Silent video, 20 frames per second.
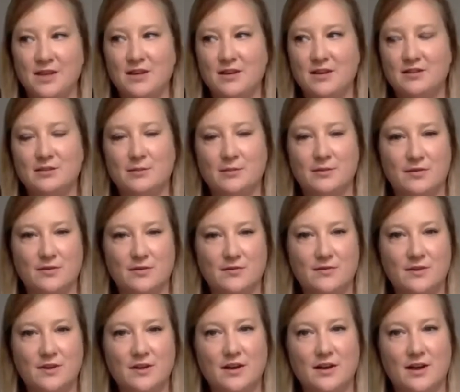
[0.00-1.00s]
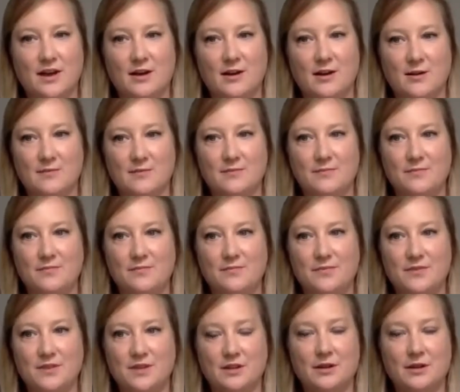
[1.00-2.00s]
some of
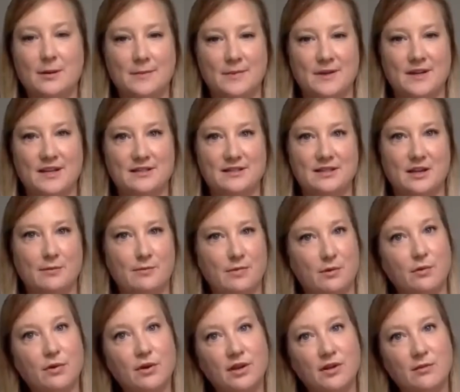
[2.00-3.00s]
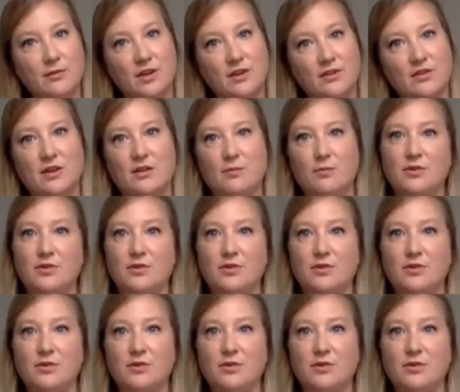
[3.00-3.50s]
the companies that I've been working with,